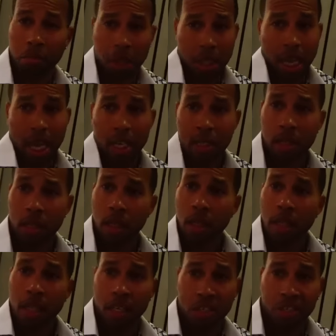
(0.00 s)
He got his,
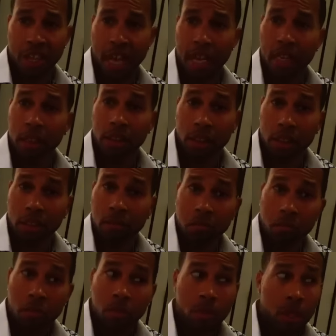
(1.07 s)
his challenge, and
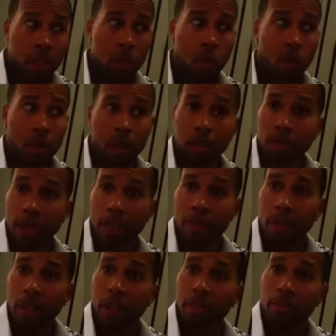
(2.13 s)
he's going to
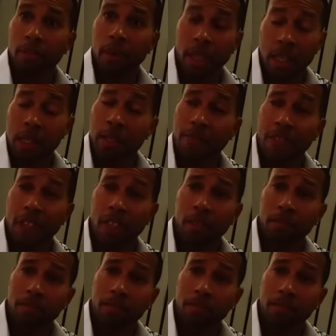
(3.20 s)
definitely get his defeat.